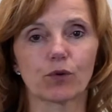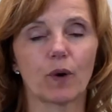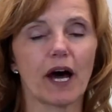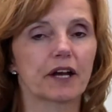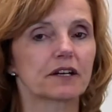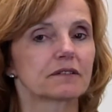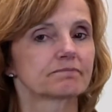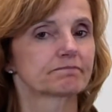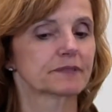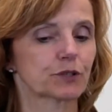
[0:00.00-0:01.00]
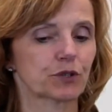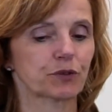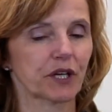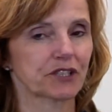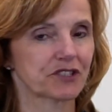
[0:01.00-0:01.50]
of water,
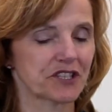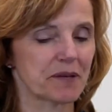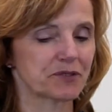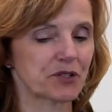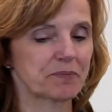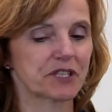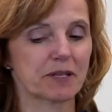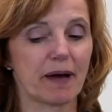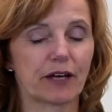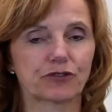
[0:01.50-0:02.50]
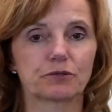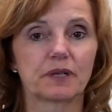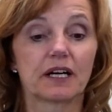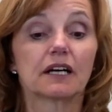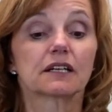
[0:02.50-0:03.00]
quick trip to the bathroom,
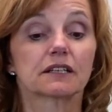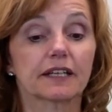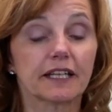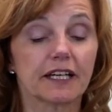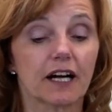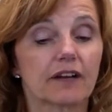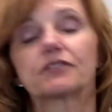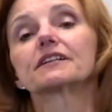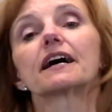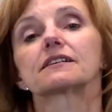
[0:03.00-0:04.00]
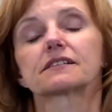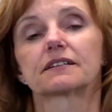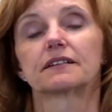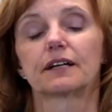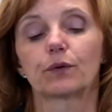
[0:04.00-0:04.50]
cleaning off your desk,
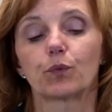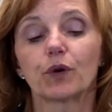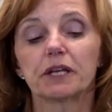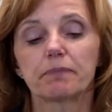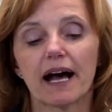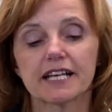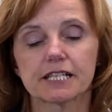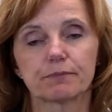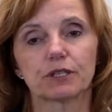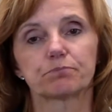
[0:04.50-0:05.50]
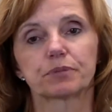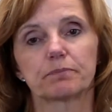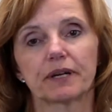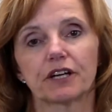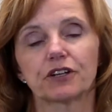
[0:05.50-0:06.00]
when possible,
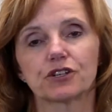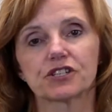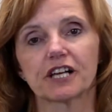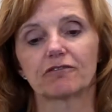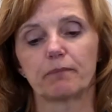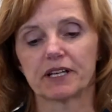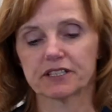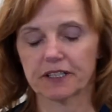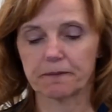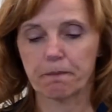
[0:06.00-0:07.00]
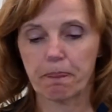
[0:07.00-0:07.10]
prepare yourself mentally.